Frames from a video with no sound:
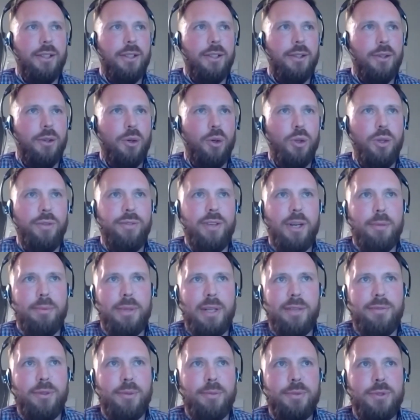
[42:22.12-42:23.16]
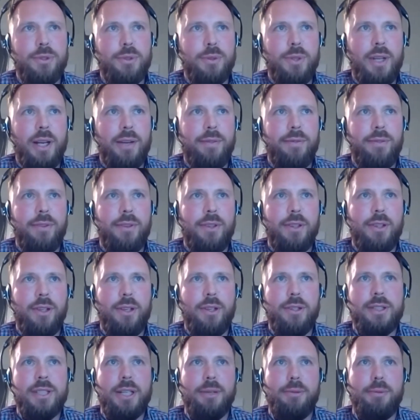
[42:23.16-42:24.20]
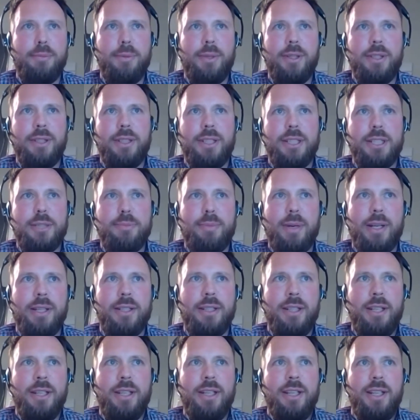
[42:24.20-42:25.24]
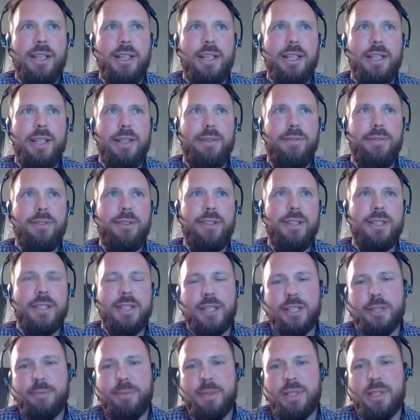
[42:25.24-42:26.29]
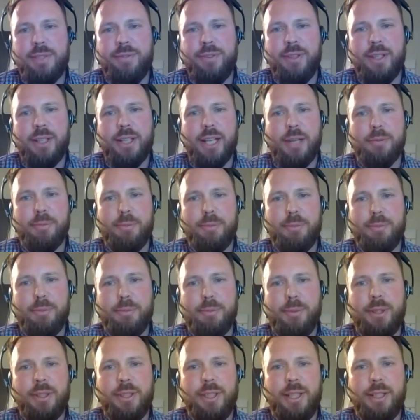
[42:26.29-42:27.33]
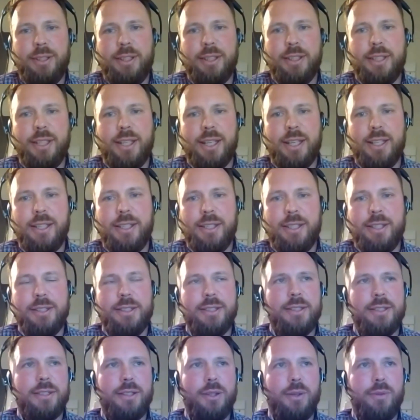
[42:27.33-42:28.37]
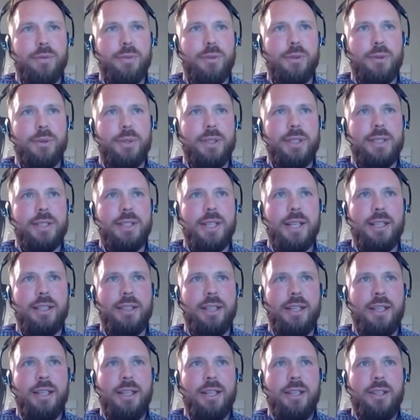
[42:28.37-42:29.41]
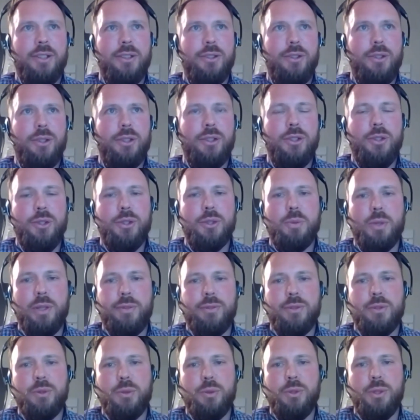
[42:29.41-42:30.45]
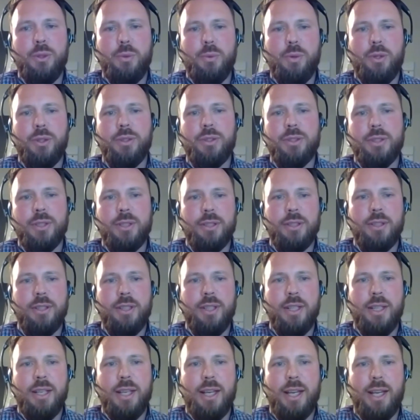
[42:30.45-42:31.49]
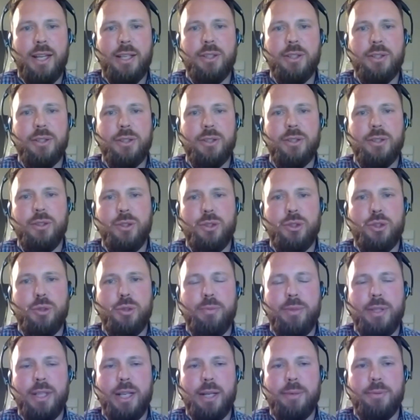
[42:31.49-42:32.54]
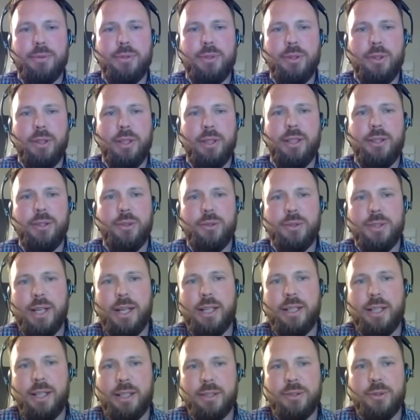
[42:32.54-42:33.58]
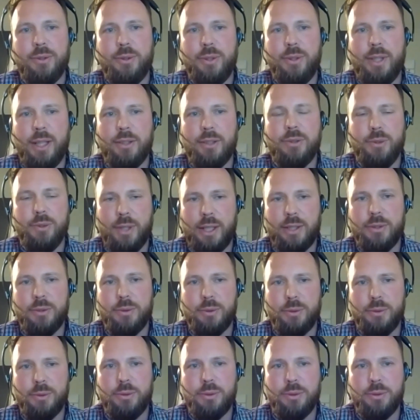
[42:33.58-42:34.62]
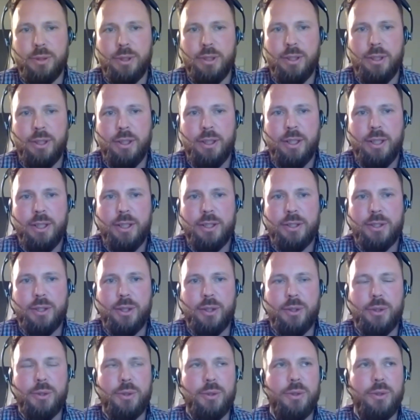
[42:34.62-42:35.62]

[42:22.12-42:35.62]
all of our platforms do have those capabilities, but if there is a specific capability, I think the key is going forward is that you can use whatever tool you want, and you should be able to link your data to that tool. So